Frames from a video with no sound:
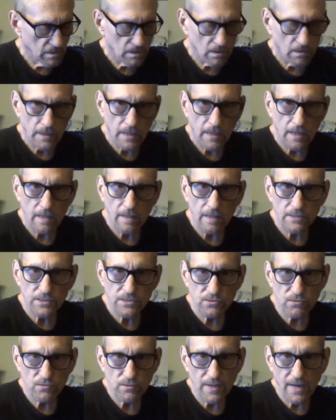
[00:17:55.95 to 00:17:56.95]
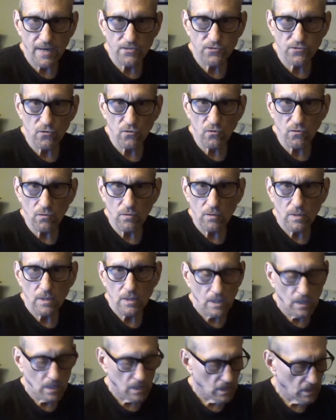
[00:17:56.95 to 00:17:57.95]
okay, that's your natural
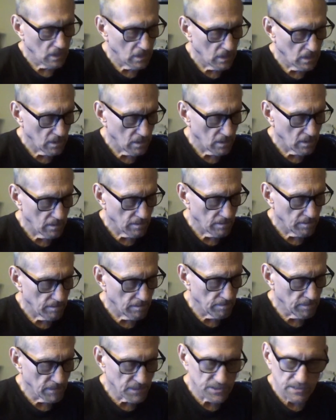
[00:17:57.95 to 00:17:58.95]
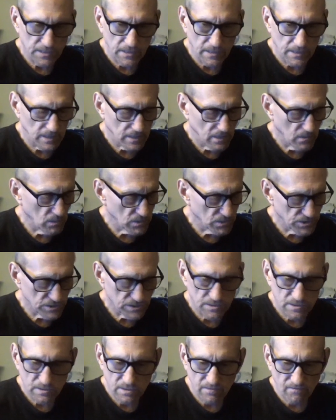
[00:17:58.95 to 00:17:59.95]
Mixolydian, which
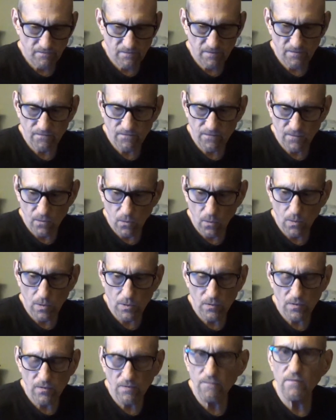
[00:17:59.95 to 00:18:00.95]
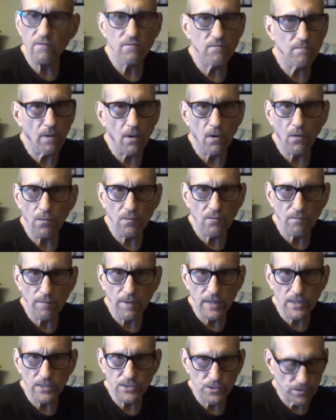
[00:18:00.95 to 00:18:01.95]
is the 5th chord or the 5th mode of
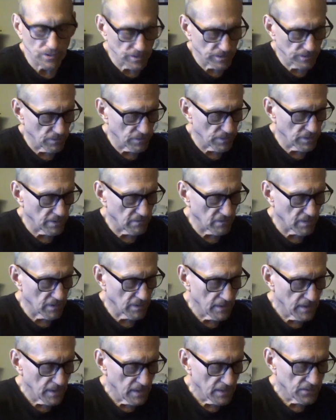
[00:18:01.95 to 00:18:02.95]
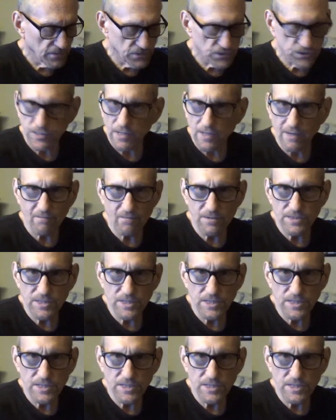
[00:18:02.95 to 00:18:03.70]
major, whatever. Just think of it as a